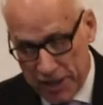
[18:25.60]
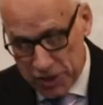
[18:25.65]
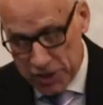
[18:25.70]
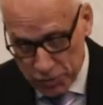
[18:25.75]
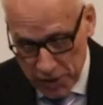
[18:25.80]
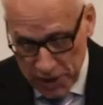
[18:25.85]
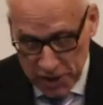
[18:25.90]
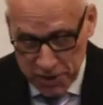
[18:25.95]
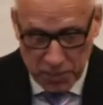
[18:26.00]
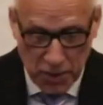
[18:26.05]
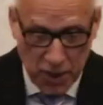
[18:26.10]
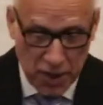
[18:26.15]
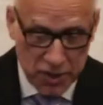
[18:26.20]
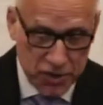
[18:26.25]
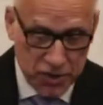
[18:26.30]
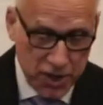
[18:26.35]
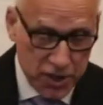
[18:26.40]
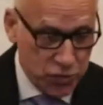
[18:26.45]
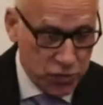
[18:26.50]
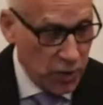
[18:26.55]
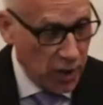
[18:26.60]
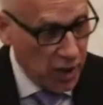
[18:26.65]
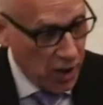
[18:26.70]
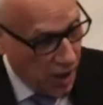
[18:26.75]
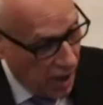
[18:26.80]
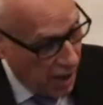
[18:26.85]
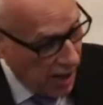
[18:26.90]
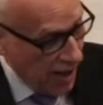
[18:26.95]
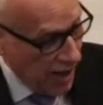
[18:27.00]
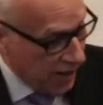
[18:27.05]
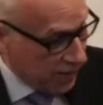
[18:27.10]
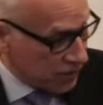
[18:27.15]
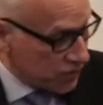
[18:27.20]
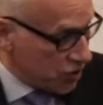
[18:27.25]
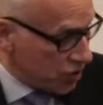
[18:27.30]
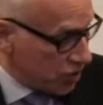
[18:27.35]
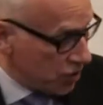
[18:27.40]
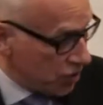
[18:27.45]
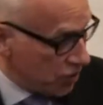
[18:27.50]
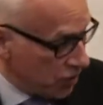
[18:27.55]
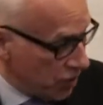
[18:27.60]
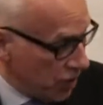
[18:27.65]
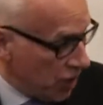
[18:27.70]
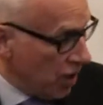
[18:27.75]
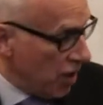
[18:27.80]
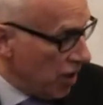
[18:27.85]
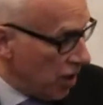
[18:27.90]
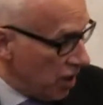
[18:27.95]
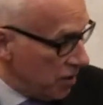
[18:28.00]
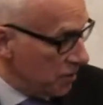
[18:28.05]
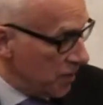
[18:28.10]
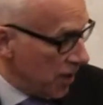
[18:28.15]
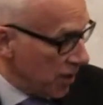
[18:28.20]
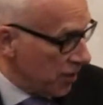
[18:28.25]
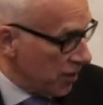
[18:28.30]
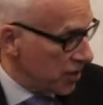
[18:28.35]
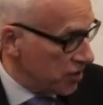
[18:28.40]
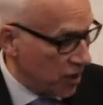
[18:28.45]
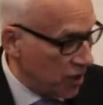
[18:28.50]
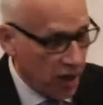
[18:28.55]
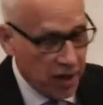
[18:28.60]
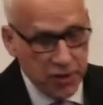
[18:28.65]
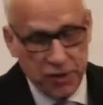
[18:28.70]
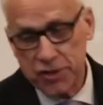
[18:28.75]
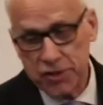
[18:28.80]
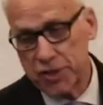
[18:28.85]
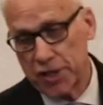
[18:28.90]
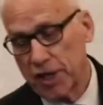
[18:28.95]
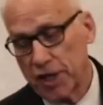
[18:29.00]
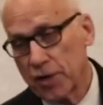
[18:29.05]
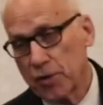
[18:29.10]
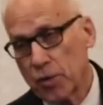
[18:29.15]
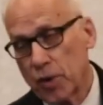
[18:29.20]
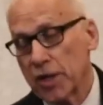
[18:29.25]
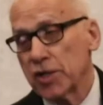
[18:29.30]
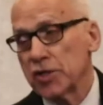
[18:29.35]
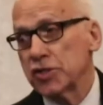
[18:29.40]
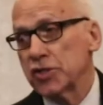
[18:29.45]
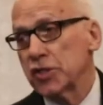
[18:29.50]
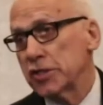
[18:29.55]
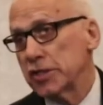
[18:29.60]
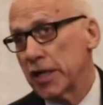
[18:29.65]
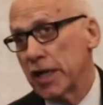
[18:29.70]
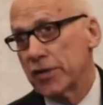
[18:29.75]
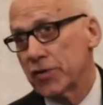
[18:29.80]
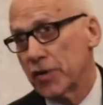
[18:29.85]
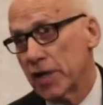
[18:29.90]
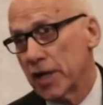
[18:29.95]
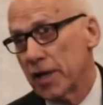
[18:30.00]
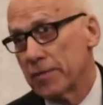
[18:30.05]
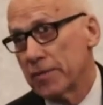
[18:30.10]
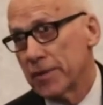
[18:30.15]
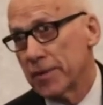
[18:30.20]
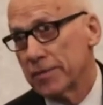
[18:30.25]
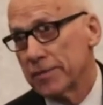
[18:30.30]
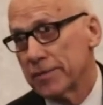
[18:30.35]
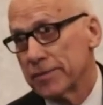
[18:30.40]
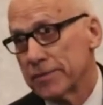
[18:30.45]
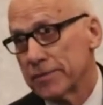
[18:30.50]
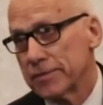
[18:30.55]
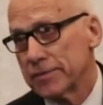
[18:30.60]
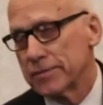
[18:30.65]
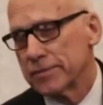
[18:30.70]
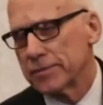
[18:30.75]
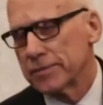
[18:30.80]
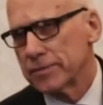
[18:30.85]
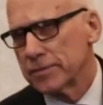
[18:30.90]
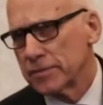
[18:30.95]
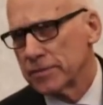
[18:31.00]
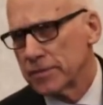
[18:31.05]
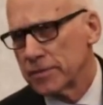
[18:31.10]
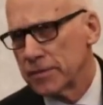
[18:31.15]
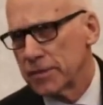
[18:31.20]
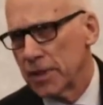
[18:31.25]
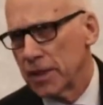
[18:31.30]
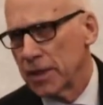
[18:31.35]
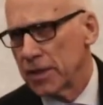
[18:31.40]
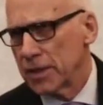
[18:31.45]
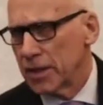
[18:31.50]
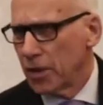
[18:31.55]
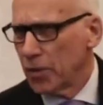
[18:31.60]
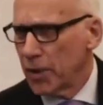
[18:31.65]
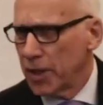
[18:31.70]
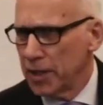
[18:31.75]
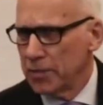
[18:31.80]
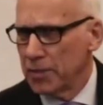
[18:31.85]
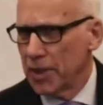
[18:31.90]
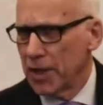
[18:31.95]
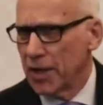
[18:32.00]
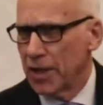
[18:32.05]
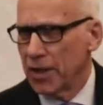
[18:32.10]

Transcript: response is, well, I have two unmarried daughters here. Why don't you take them? Now, wait a minute.